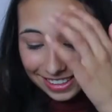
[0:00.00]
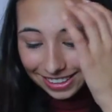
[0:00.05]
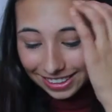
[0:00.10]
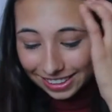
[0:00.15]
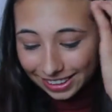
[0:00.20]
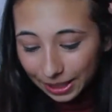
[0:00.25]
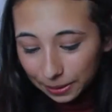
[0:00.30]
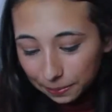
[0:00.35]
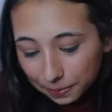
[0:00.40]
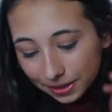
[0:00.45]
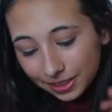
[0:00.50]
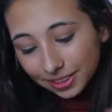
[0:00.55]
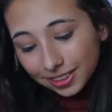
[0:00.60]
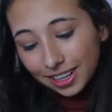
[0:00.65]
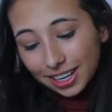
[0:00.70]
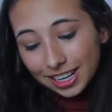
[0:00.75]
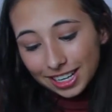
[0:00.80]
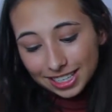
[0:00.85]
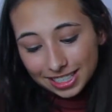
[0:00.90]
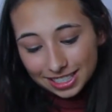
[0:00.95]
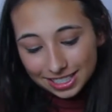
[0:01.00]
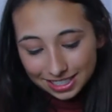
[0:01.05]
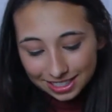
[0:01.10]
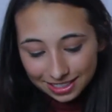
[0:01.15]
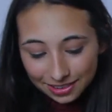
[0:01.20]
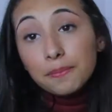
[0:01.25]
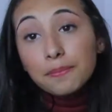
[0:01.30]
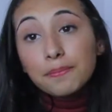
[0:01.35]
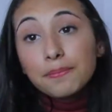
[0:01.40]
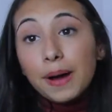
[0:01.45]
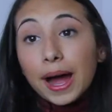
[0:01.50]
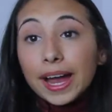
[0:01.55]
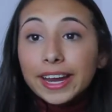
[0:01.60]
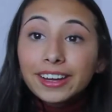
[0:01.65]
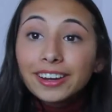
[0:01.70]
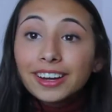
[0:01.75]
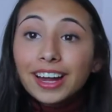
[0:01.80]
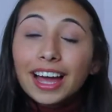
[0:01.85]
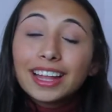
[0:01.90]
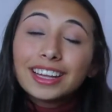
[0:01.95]
the lip gloss. Buy
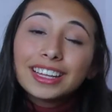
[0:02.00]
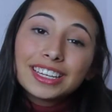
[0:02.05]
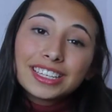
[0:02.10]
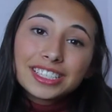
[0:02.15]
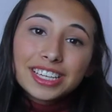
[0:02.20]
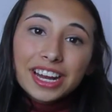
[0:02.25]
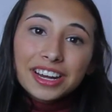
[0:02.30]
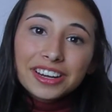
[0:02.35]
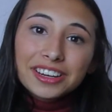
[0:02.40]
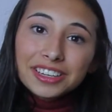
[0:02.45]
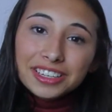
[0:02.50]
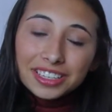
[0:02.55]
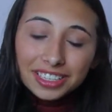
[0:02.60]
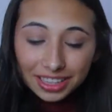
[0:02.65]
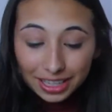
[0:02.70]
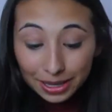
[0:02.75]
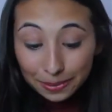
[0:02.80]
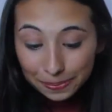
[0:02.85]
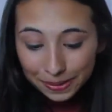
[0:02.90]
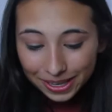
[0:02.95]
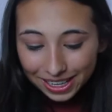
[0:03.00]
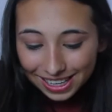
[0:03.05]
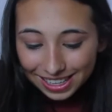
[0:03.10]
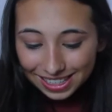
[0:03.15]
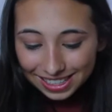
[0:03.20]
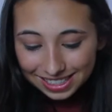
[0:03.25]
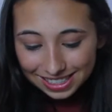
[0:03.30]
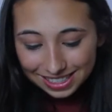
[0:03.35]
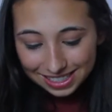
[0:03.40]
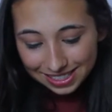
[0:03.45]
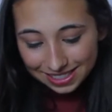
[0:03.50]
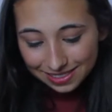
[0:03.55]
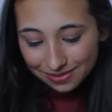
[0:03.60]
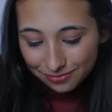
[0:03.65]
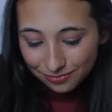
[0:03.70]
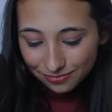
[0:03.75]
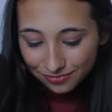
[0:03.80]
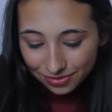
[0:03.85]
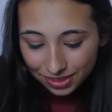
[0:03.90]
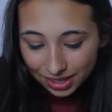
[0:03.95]
your Kylie Jenner lip kits.
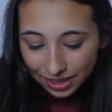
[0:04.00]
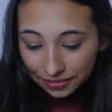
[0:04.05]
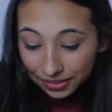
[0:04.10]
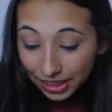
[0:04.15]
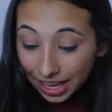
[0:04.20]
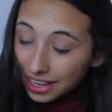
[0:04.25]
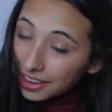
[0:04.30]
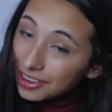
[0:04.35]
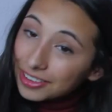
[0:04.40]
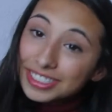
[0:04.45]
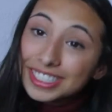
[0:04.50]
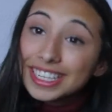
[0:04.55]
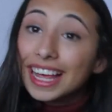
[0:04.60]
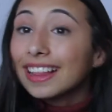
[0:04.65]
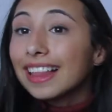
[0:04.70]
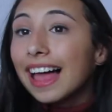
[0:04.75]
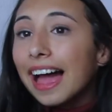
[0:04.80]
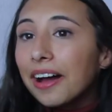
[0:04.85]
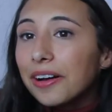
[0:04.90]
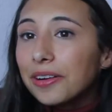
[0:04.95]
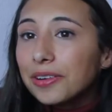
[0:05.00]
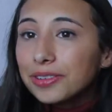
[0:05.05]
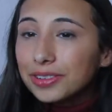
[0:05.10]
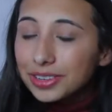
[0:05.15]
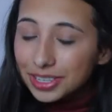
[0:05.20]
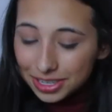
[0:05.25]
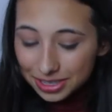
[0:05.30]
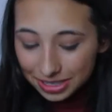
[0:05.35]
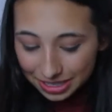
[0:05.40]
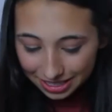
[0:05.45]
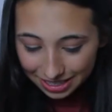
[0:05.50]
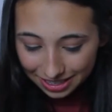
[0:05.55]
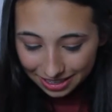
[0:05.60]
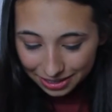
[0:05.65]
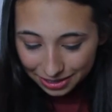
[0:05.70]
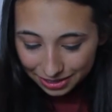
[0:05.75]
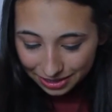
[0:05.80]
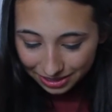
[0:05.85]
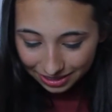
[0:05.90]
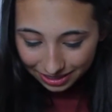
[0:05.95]
If they don't sell out too
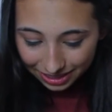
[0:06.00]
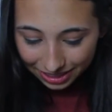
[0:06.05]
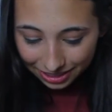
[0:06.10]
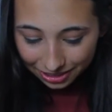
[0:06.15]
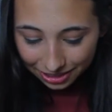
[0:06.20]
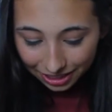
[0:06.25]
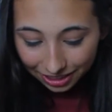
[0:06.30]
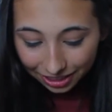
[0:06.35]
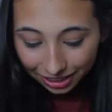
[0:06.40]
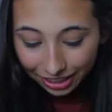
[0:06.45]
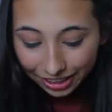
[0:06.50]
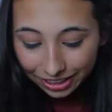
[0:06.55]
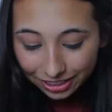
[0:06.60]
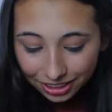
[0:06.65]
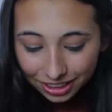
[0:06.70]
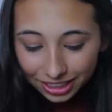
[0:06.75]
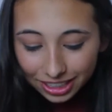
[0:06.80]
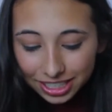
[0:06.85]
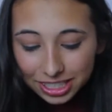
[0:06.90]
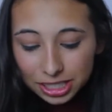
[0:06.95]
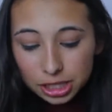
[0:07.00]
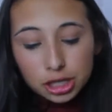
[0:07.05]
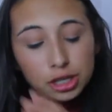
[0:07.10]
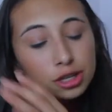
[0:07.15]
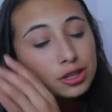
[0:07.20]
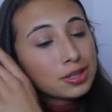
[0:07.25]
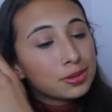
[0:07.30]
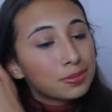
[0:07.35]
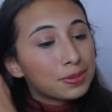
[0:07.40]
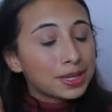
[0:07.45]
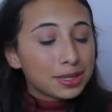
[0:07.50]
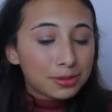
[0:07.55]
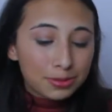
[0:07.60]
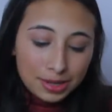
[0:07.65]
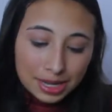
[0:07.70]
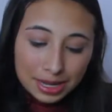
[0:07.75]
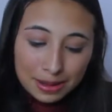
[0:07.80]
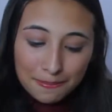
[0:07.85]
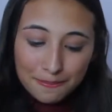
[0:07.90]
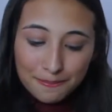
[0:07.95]
soon, you can literally choose
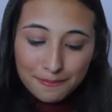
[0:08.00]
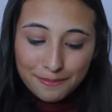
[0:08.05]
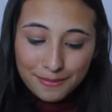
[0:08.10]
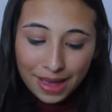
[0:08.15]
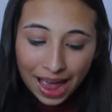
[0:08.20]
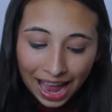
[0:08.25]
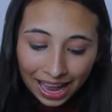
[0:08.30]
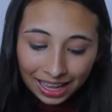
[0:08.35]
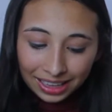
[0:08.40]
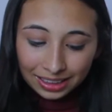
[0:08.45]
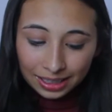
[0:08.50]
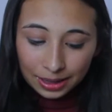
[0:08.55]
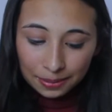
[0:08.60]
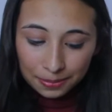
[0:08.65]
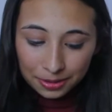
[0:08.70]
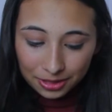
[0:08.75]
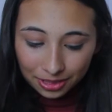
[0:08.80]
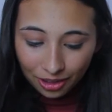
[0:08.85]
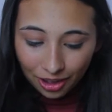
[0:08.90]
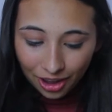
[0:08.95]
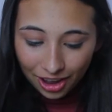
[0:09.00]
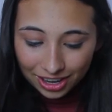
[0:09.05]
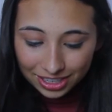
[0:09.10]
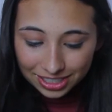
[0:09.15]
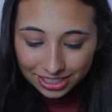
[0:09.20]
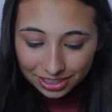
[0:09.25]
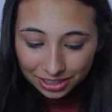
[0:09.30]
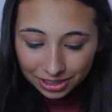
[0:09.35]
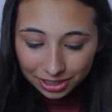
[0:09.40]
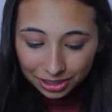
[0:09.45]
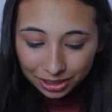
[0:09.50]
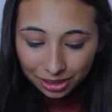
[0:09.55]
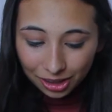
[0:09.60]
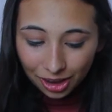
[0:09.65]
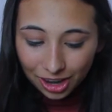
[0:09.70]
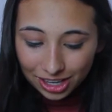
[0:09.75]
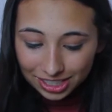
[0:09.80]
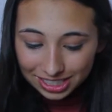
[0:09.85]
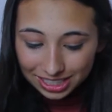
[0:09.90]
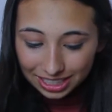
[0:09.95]
between matte lip gloss or
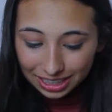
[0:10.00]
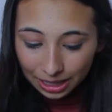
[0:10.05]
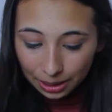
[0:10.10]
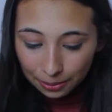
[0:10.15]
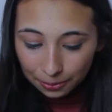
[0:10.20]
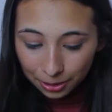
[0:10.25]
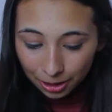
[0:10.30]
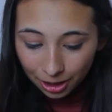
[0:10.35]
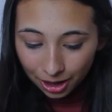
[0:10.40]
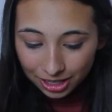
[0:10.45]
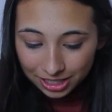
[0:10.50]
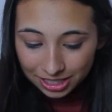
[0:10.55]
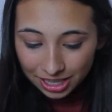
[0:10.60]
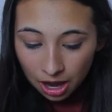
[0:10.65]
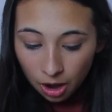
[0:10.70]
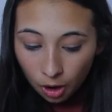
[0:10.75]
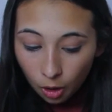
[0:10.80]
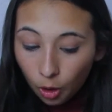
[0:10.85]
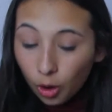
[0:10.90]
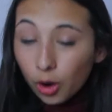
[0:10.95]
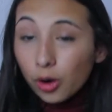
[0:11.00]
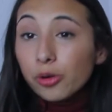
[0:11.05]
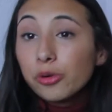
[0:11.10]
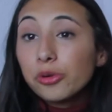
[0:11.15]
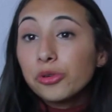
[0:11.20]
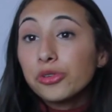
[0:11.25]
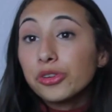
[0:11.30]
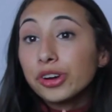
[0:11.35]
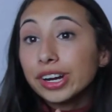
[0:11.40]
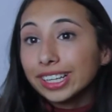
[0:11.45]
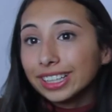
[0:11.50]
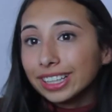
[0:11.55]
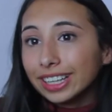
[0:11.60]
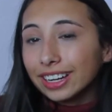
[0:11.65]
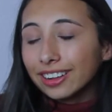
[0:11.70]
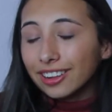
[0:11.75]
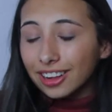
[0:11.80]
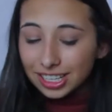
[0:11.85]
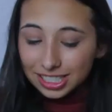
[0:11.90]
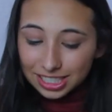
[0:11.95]
glossy lip gloss or really
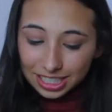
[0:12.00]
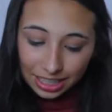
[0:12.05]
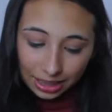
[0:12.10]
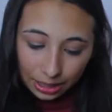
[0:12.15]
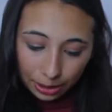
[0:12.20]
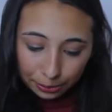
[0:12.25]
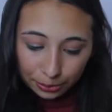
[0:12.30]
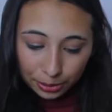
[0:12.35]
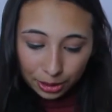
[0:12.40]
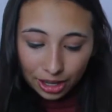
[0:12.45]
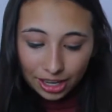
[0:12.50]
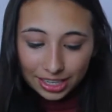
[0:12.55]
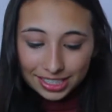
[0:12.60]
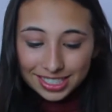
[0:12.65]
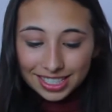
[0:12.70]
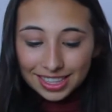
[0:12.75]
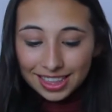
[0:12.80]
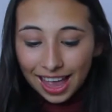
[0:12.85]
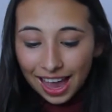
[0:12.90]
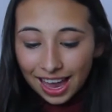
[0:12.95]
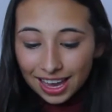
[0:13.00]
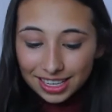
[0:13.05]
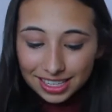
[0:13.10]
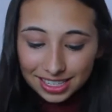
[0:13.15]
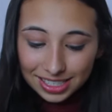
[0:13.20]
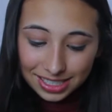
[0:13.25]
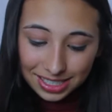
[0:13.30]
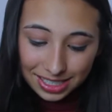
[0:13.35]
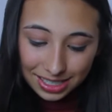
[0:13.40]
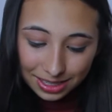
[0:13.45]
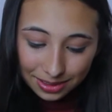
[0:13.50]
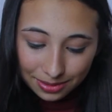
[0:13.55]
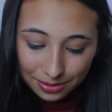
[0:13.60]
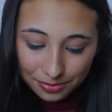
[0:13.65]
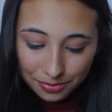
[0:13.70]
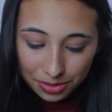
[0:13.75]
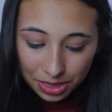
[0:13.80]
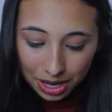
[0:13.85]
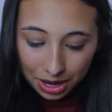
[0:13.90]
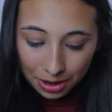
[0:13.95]
glossy lip gloss. That is
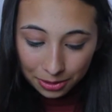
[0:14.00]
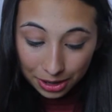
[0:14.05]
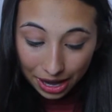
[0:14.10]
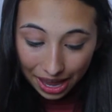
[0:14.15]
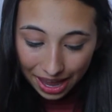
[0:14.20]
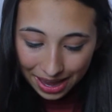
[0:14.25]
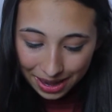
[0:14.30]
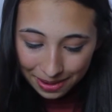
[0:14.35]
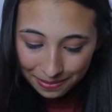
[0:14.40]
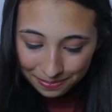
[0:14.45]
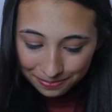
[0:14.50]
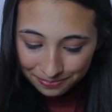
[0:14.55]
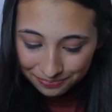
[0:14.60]
okay.